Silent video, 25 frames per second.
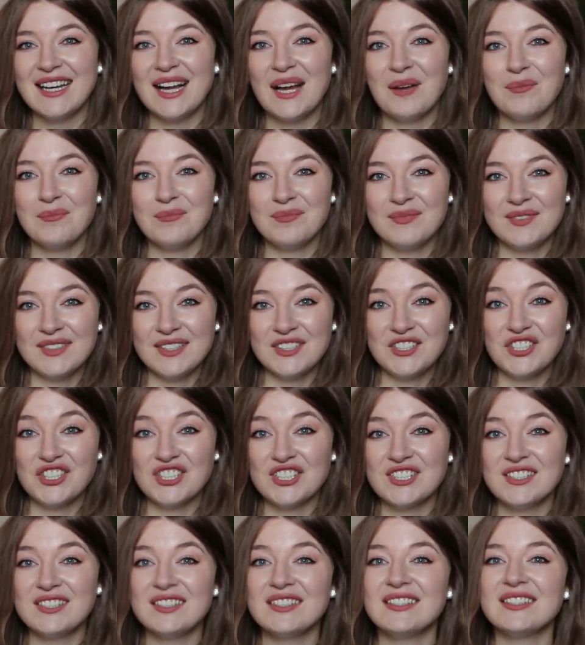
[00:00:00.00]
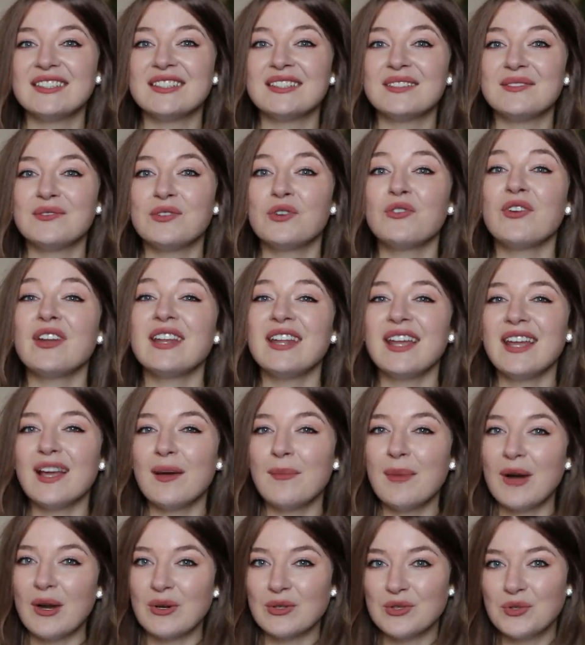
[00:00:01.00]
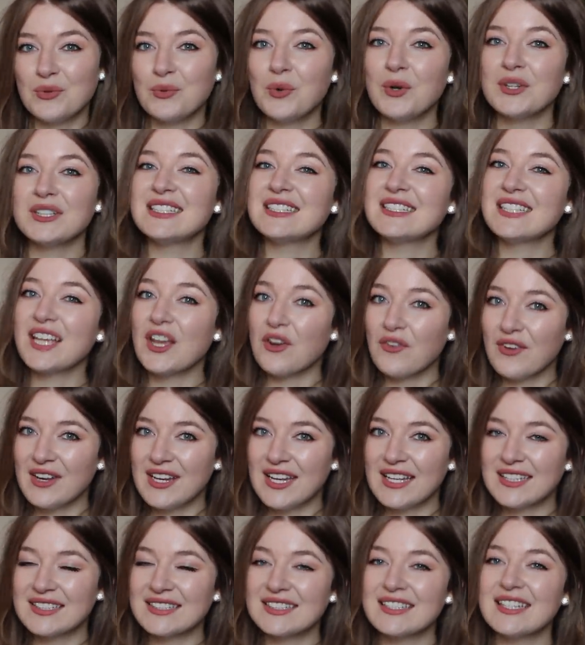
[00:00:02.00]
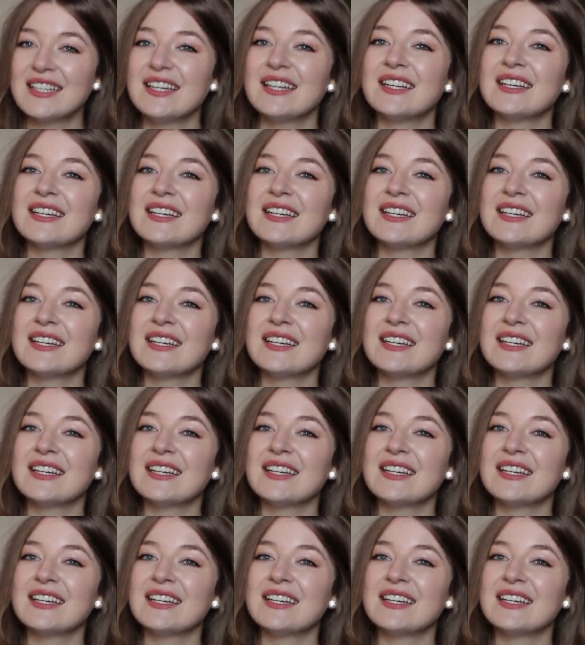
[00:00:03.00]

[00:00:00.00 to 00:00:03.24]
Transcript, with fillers: I'm just uh, reading about what this ingredient